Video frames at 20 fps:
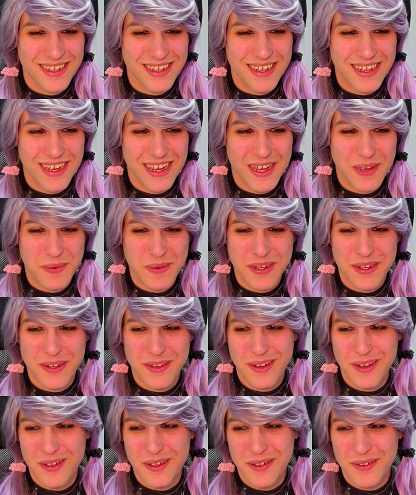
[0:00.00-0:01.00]
I would
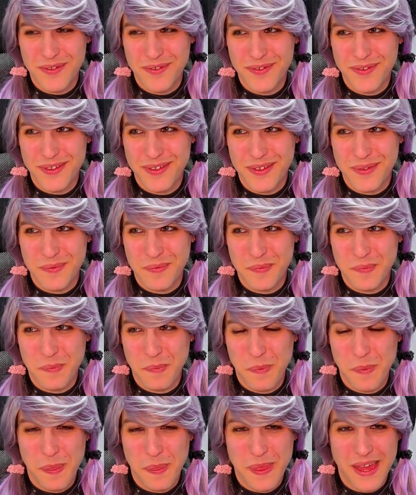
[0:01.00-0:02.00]
love,
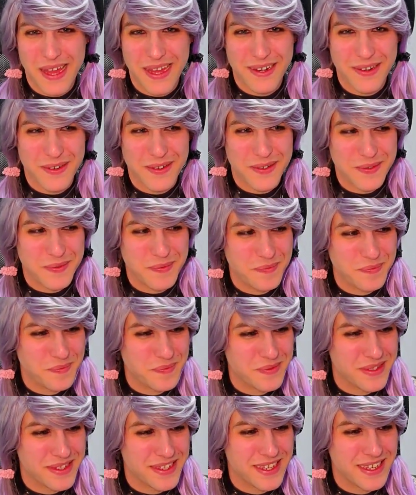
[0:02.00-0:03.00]
I don't know,
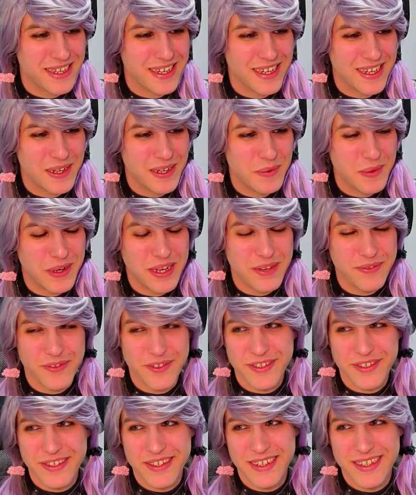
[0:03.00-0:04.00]
when I first
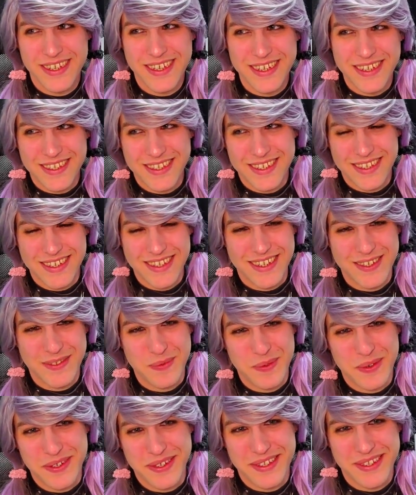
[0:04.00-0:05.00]
did this
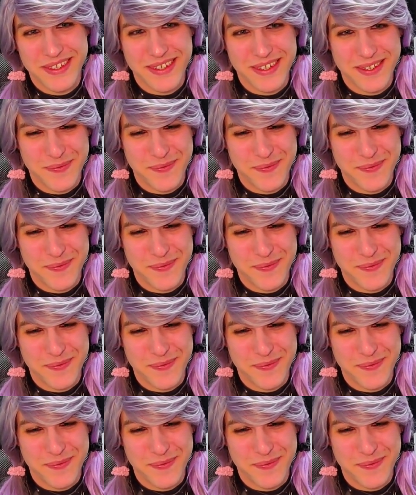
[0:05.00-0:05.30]
was a